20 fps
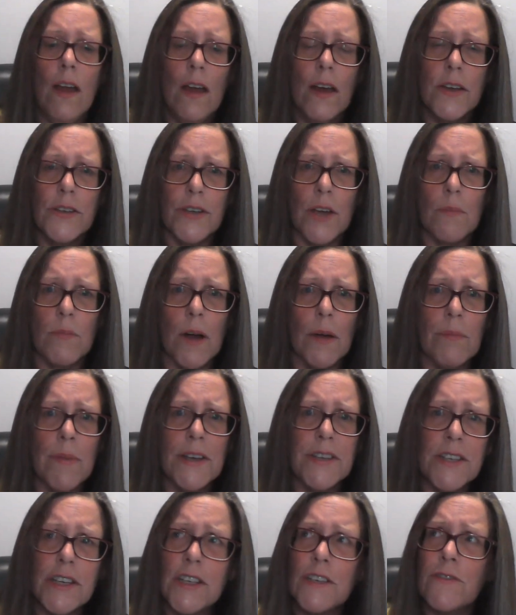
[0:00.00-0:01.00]
So, my
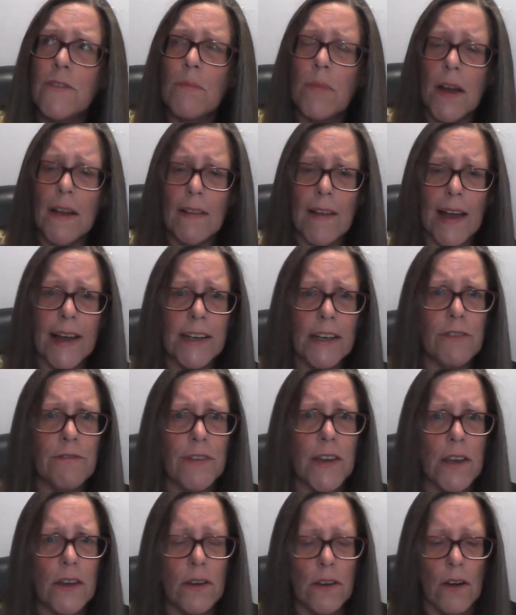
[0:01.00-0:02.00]
message from my lady
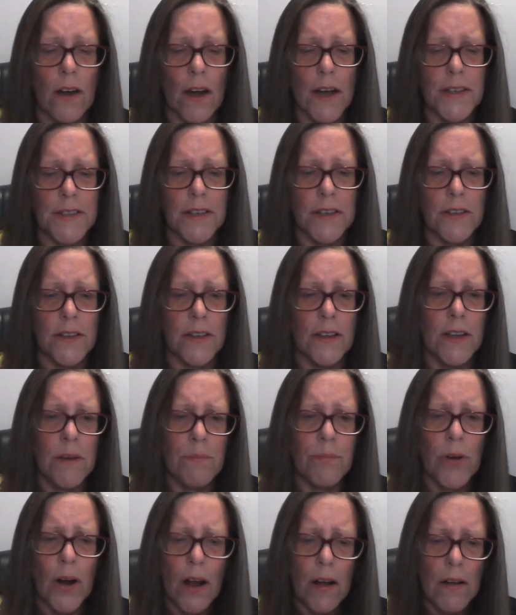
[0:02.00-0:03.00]
for you guys in
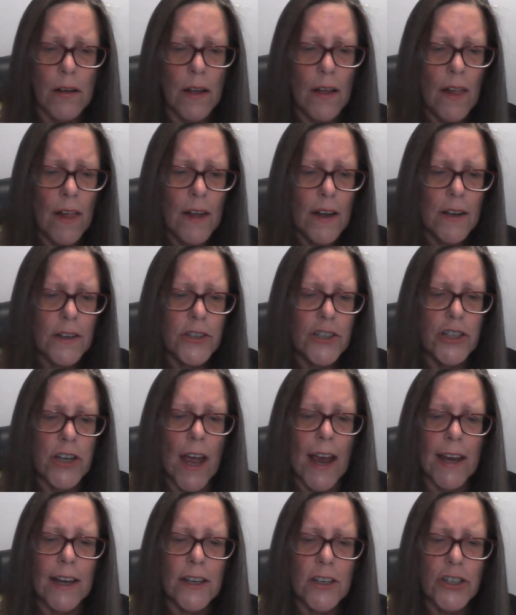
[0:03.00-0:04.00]
Libra
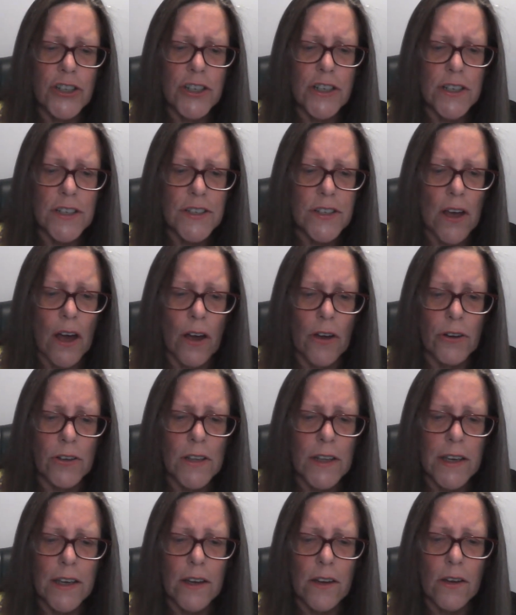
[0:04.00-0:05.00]
Changes
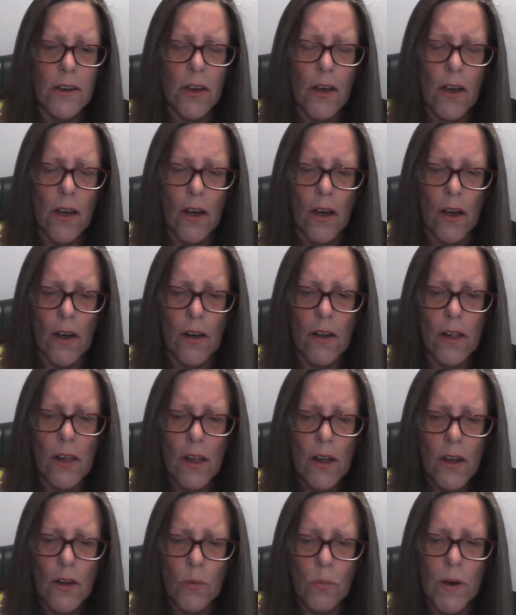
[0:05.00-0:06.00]
only occur
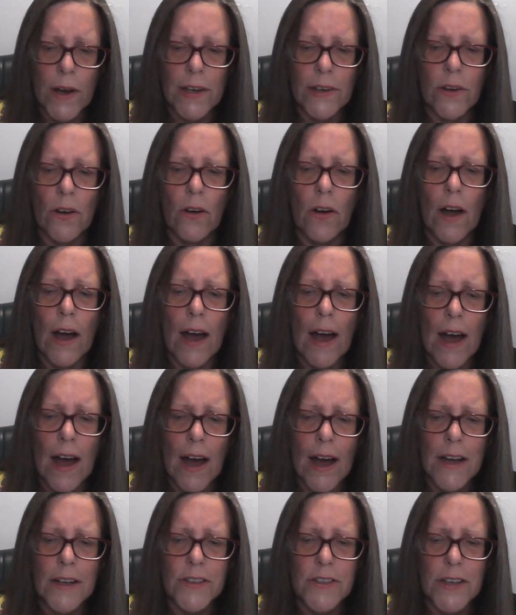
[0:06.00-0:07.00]
when your
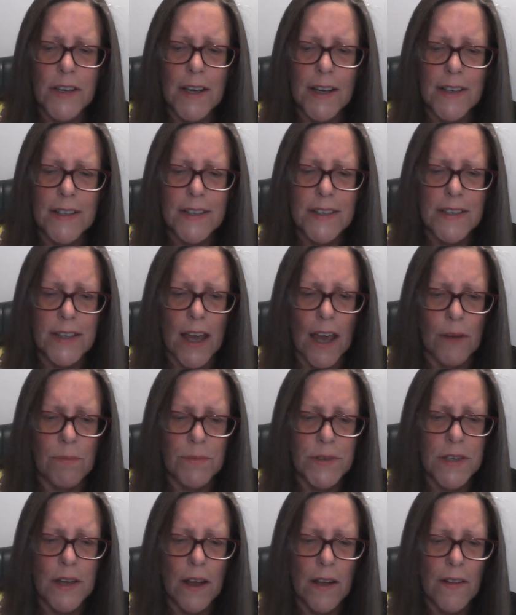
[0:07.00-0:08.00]
heart
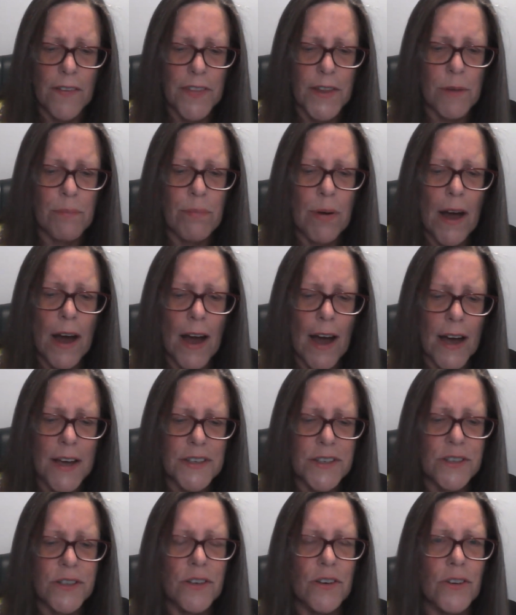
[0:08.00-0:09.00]
accepts the
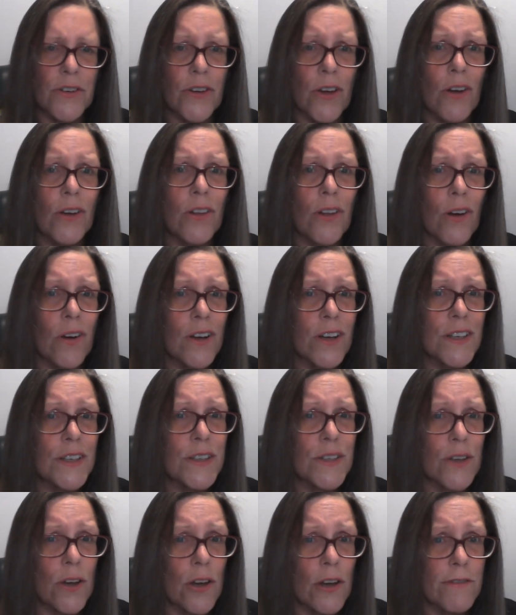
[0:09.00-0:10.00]
past no longer
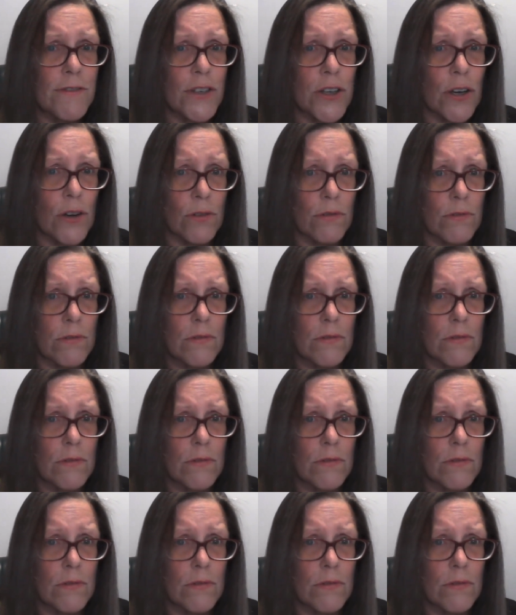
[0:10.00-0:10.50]
serves you.